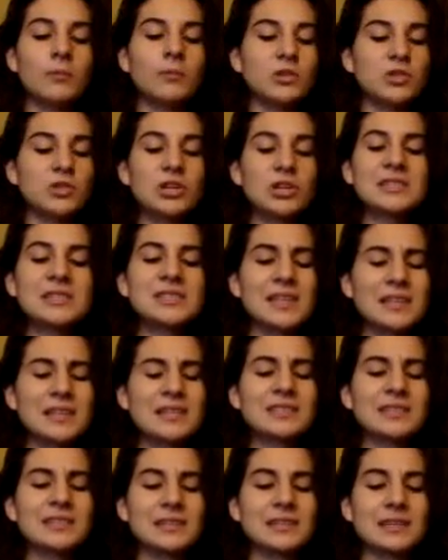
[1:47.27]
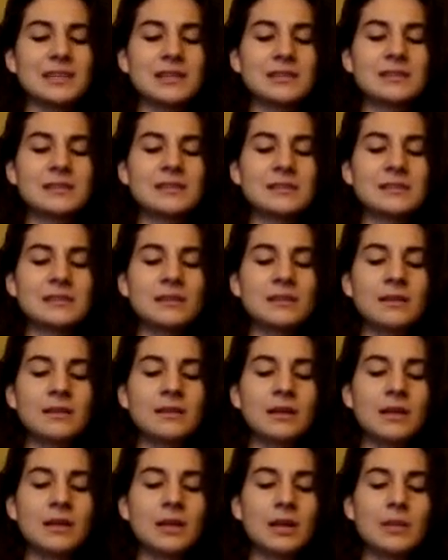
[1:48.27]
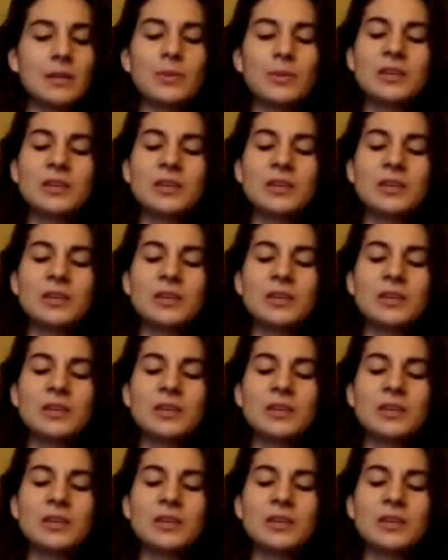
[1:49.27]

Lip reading: but just senselessness, and a